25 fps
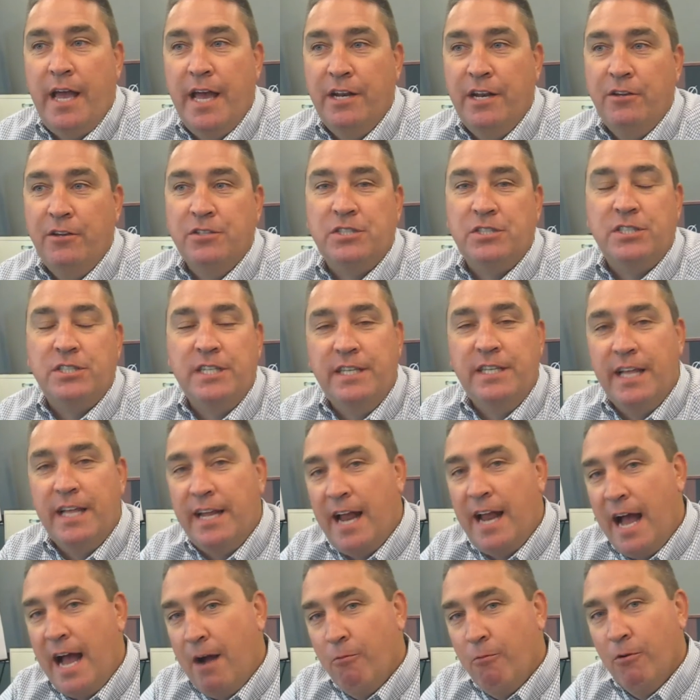And you see
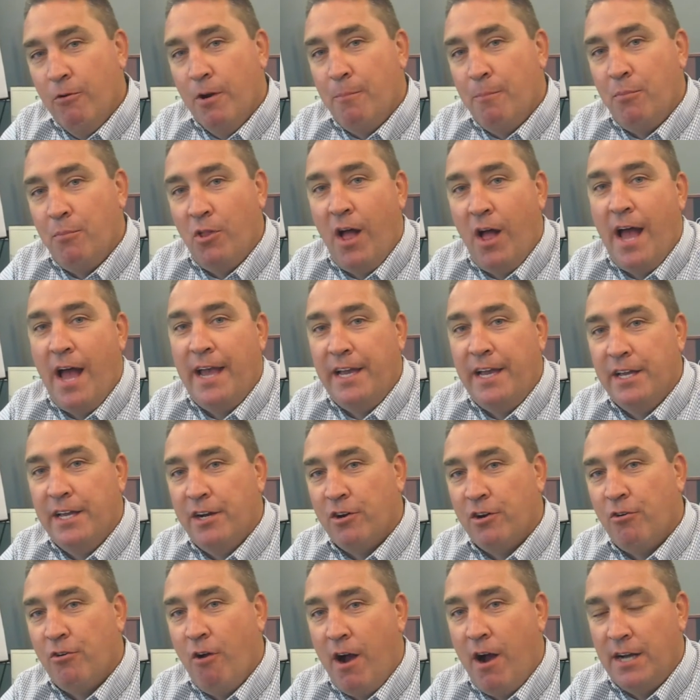that we're applying it
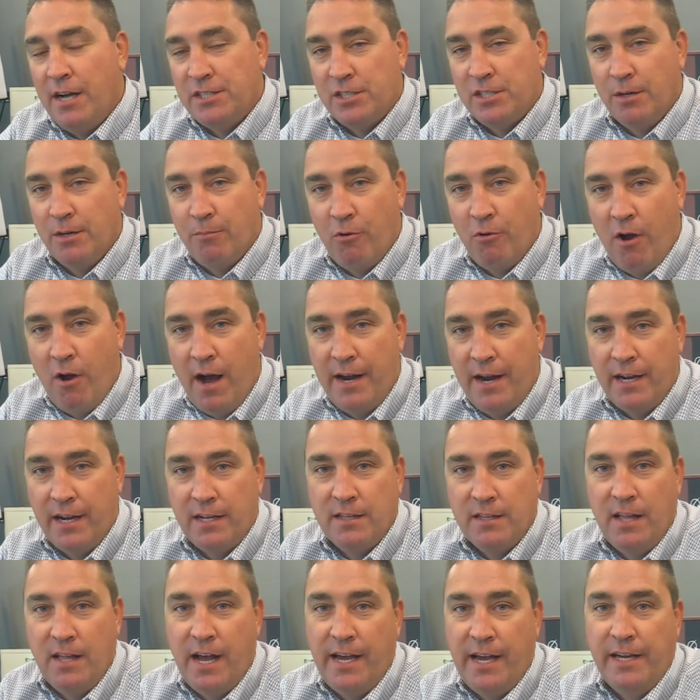across our
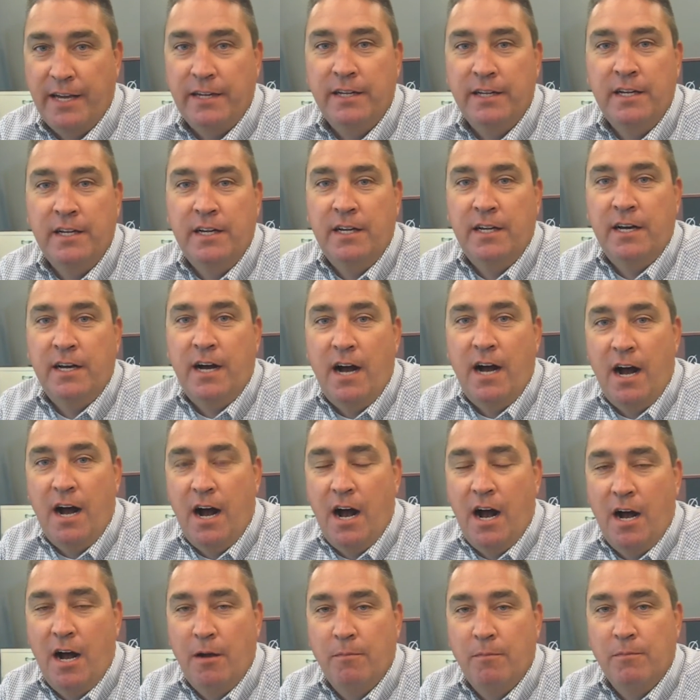product line.
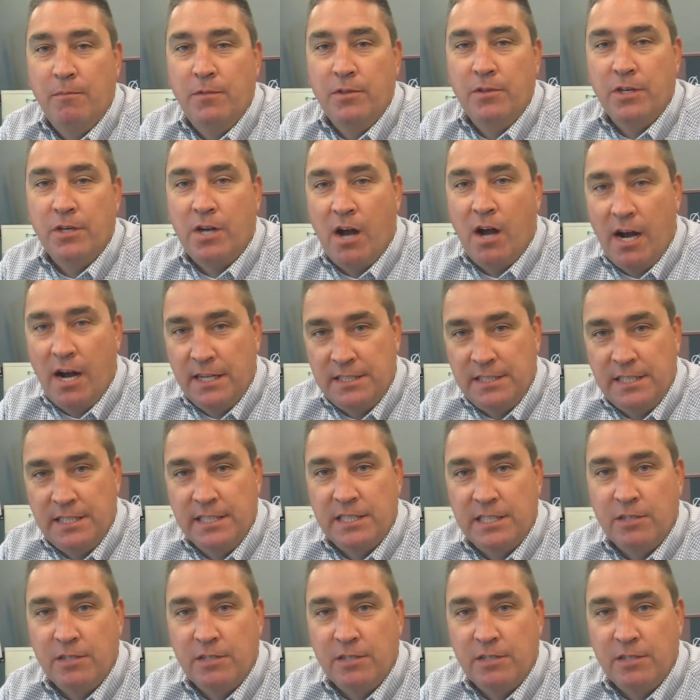The content